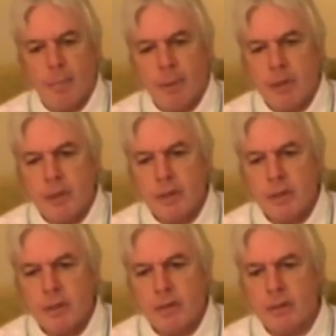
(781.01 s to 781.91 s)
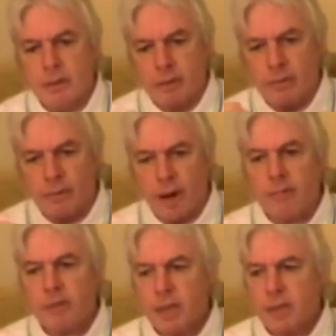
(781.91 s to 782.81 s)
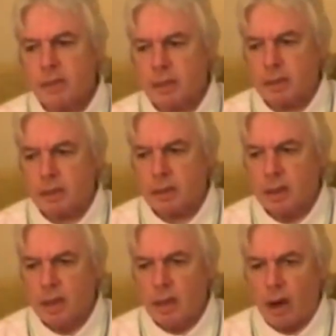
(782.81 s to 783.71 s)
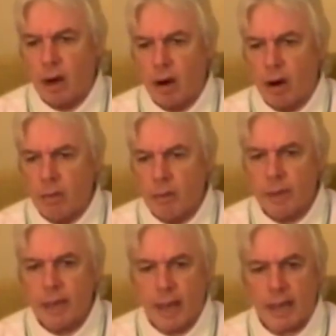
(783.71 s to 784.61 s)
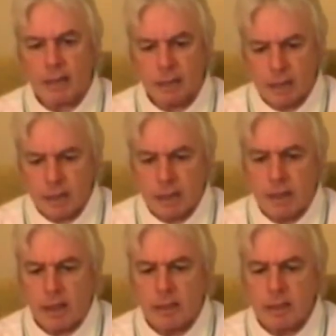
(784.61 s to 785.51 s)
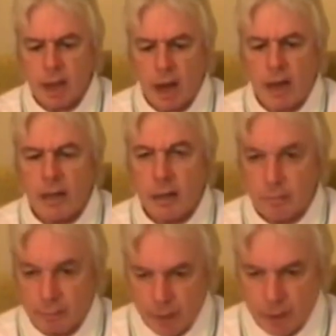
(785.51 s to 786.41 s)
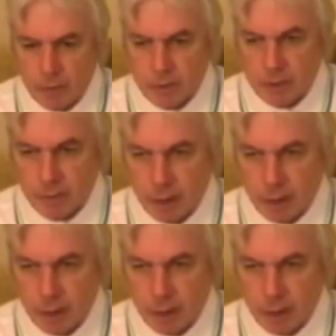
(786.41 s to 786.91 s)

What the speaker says: because the five senses are only accessing a tiny frequency